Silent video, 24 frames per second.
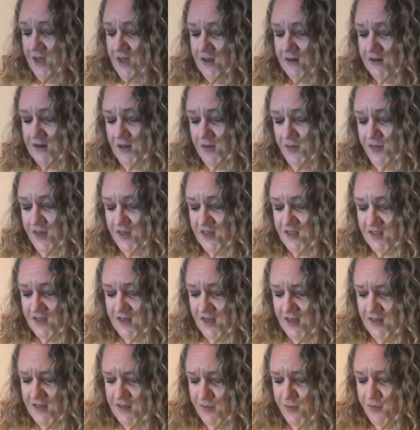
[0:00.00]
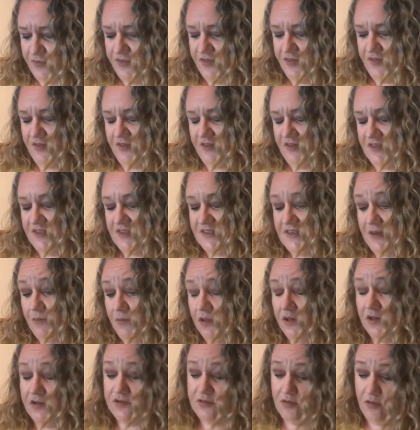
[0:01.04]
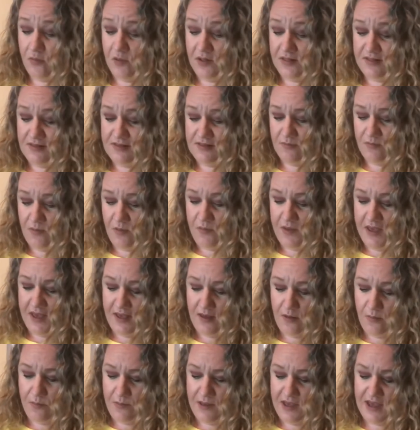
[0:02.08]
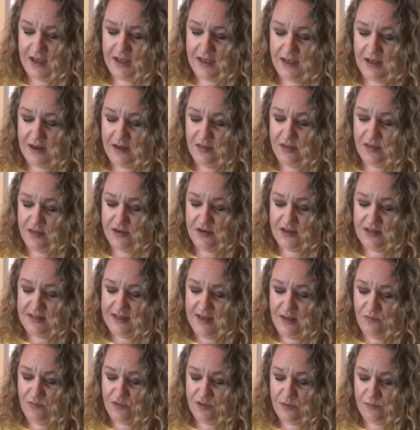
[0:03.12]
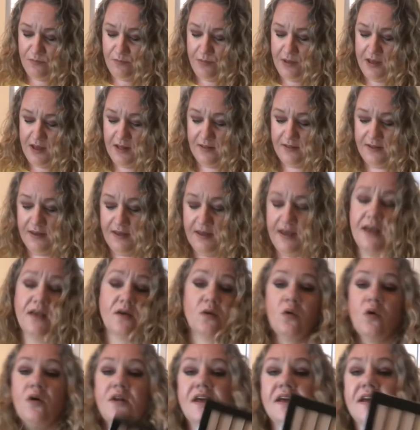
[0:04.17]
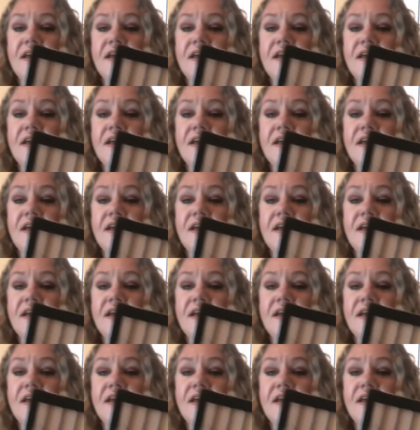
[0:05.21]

Now, this is similar to the one that's in my makeup bag, and it's the Redemption Palette Iconic